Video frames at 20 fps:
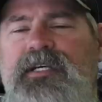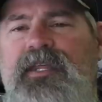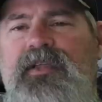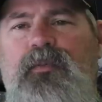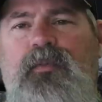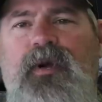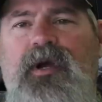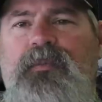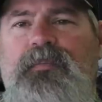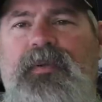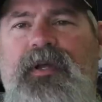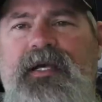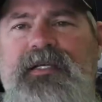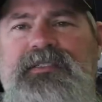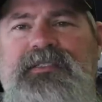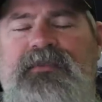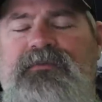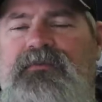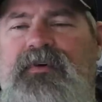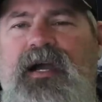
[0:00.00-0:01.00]
and the
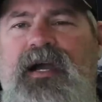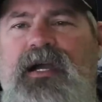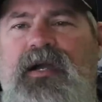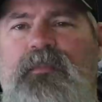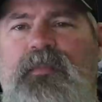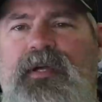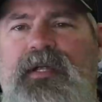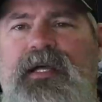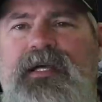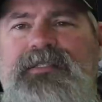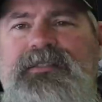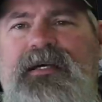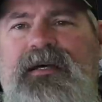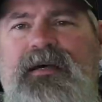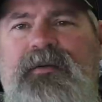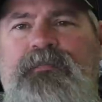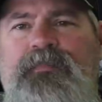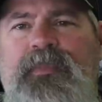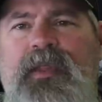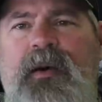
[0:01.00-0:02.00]
workplace environment. It's
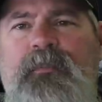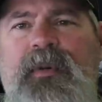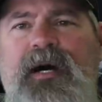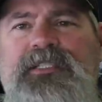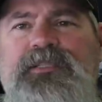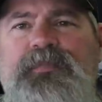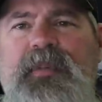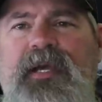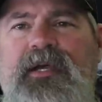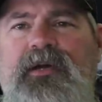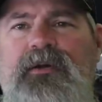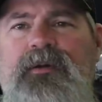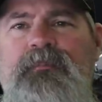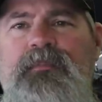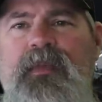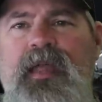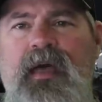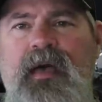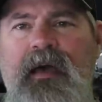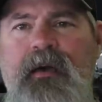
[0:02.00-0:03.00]
a, a much bigger,
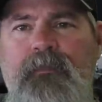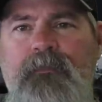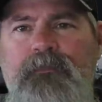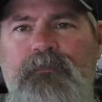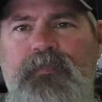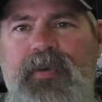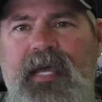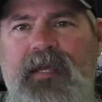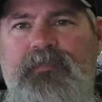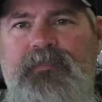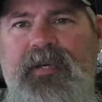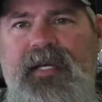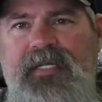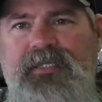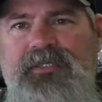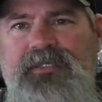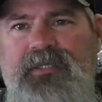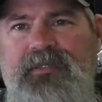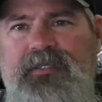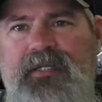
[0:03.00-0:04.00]
big
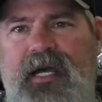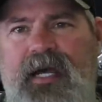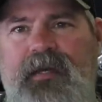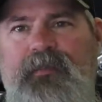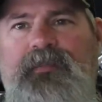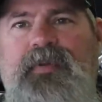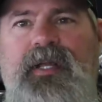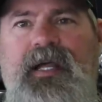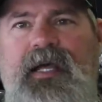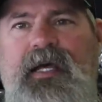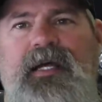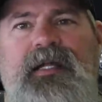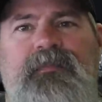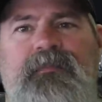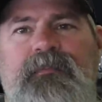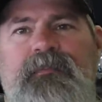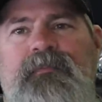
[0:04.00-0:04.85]
picture type plan.